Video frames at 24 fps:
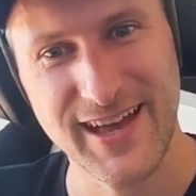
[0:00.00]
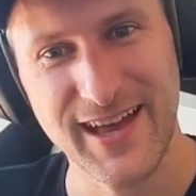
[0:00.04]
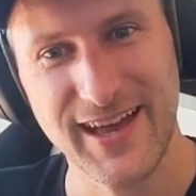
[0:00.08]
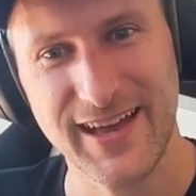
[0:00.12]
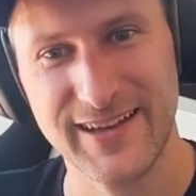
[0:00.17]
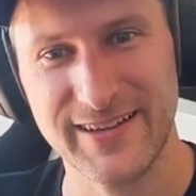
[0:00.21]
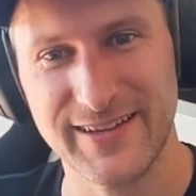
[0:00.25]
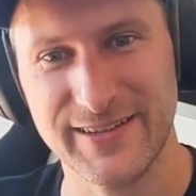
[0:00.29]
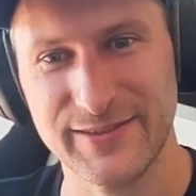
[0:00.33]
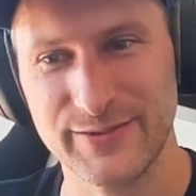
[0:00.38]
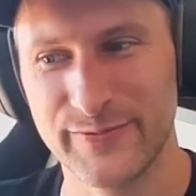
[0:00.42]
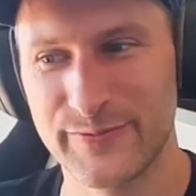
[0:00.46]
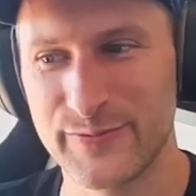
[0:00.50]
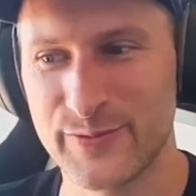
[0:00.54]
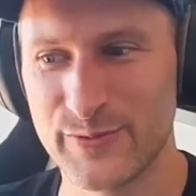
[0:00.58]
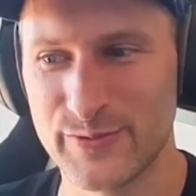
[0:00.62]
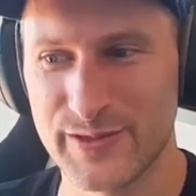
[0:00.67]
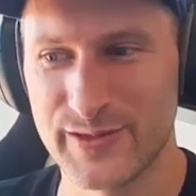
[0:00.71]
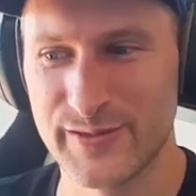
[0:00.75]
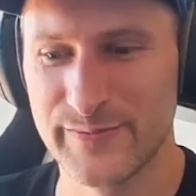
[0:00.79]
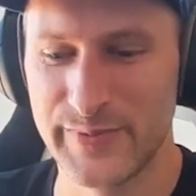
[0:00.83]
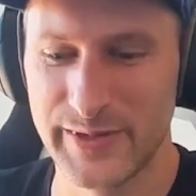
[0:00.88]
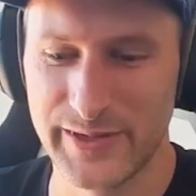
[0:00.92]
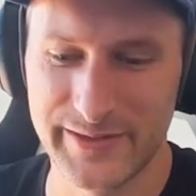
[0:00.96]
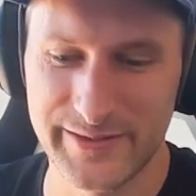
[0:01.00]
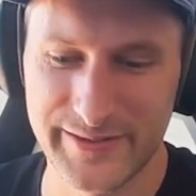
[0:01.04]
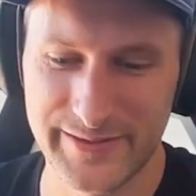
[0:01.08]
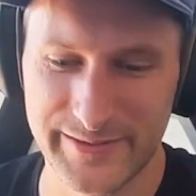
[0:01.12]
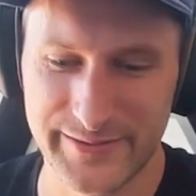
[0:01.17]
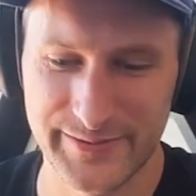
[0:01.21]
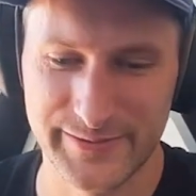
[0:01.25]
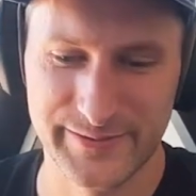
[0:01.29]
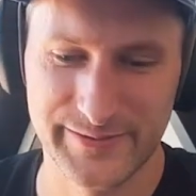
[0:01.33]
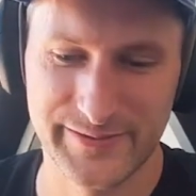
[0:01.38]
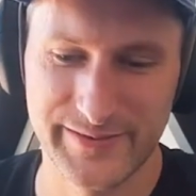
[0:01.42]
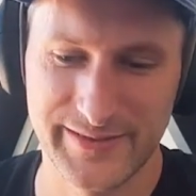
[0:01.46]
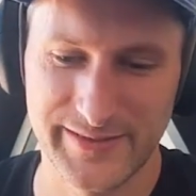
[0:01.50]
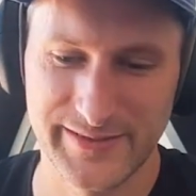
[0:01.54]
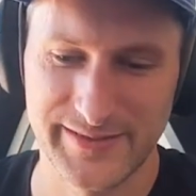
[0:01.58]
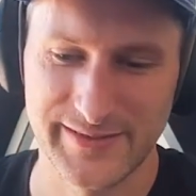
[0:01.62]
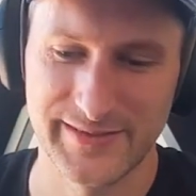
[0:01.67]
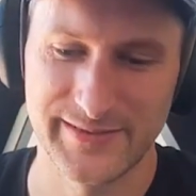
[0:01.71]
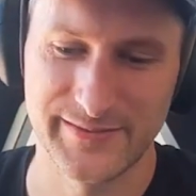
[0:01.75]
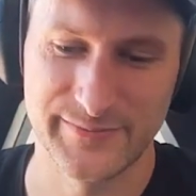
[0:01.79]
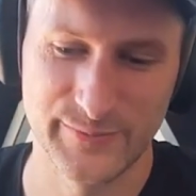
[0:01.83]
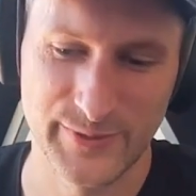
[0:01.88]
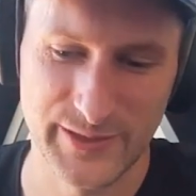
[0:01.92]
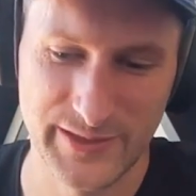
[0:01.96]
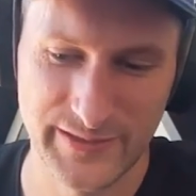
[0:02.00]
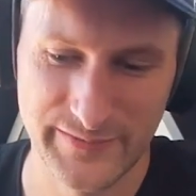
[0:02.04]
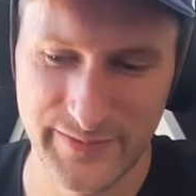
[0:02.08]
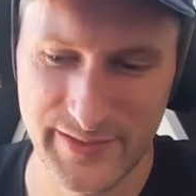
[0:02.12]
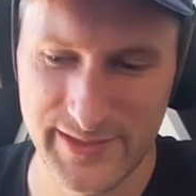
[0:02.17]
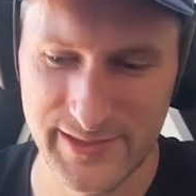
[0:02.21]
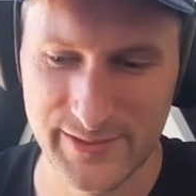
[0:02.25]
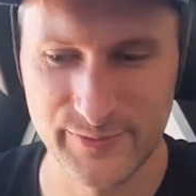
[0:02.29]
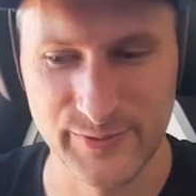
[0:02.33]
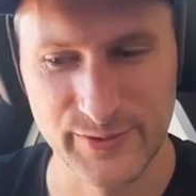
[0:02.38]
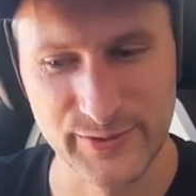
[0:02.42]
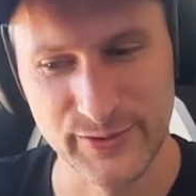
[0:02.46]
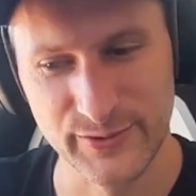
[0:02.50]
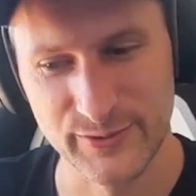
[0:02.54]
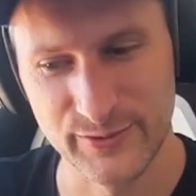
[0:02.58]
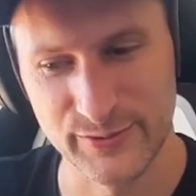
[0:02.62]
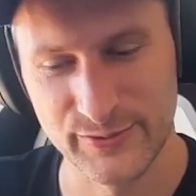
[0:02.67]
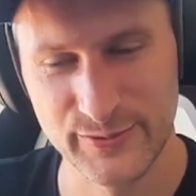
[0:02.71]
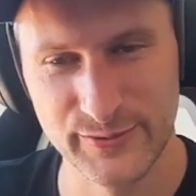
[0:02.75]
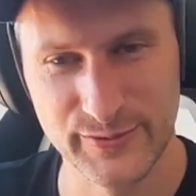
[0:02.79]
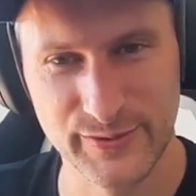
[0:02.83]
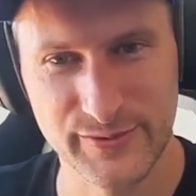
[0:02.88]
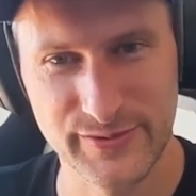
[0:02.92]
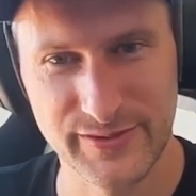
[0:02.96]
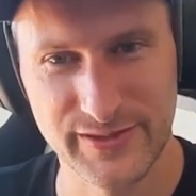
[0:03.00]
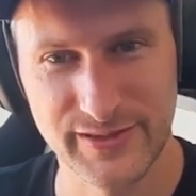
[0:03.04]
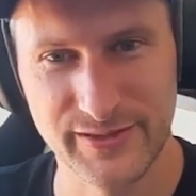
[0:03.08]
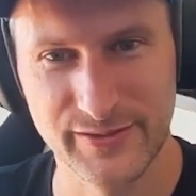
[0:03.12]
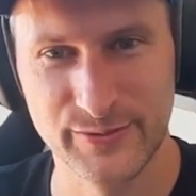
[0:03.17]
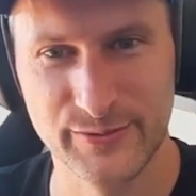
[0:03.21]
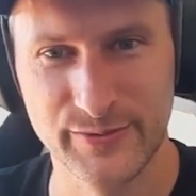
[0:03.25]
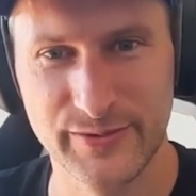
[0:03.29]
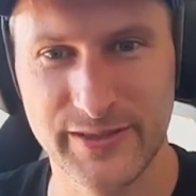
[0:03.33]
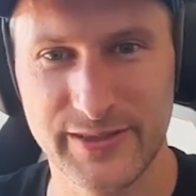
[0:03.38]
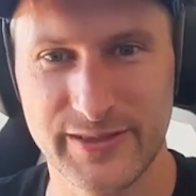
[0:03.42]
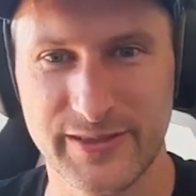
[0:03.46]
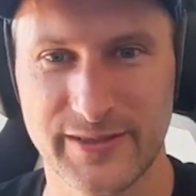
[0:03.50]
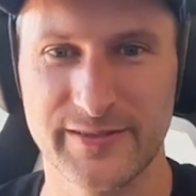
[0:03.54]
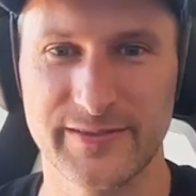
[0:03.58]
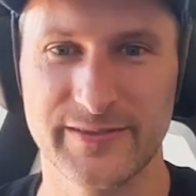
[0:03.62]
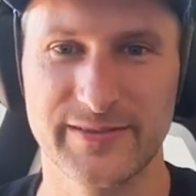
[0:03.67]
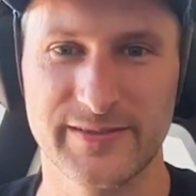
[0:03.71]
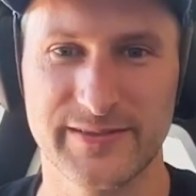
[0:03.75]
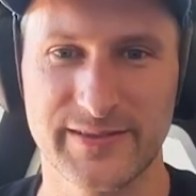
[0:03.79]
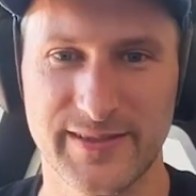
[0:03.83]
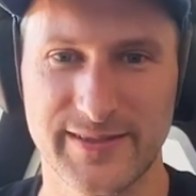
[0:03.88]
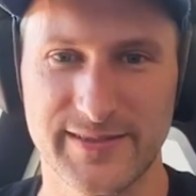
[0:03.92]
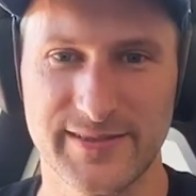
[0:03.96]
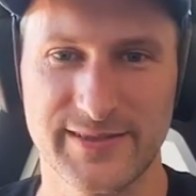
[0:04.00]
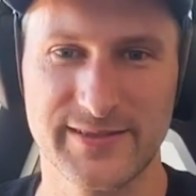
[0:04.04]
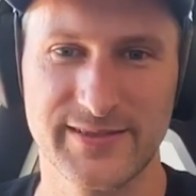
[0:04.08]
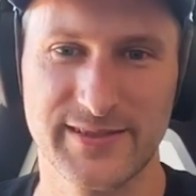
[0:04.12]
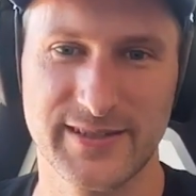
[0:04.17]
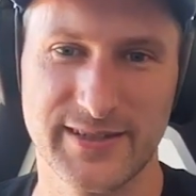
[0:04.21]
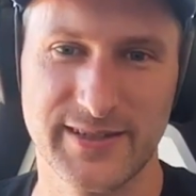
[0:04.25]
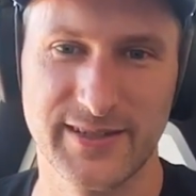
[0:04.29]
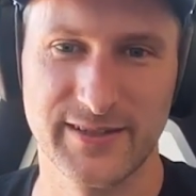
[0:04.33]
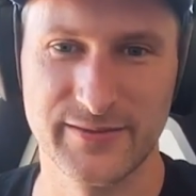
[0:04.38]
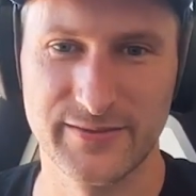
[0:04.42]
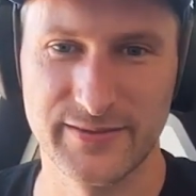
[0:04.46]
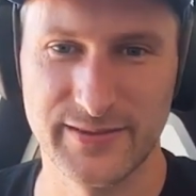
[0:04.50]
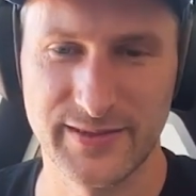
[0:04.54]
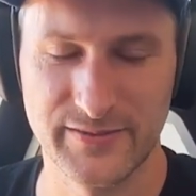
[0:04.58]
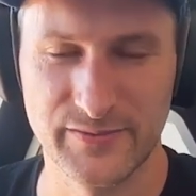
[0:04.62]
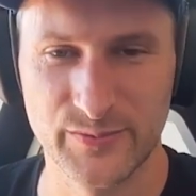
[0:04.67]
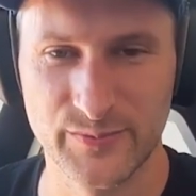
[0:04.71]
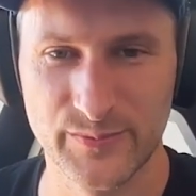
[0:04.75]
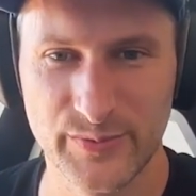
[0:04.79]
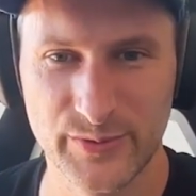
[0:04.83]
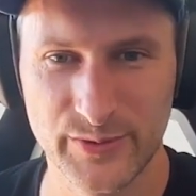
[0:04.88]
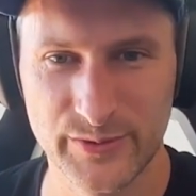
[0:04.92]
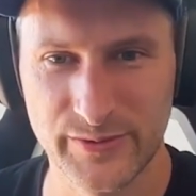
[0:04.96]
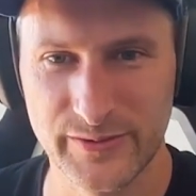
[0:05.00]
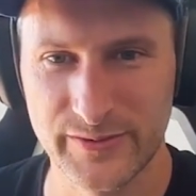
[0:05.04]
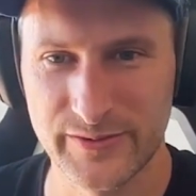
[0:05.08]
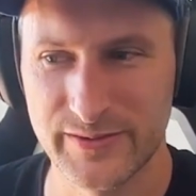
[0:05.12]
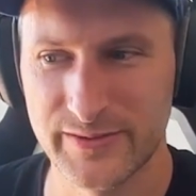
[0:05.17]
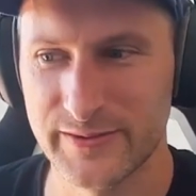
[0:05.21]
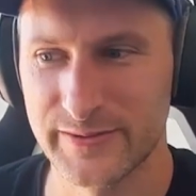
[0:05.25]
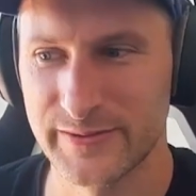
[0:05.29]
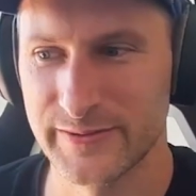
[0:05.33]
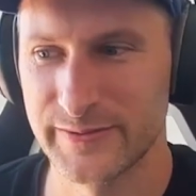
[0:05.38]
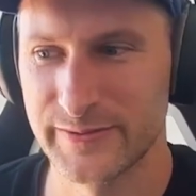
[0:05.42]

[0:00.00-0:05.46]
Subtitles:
And of course, the bank, will invest 1 year, 2 years into it, and they see they cannot have a product,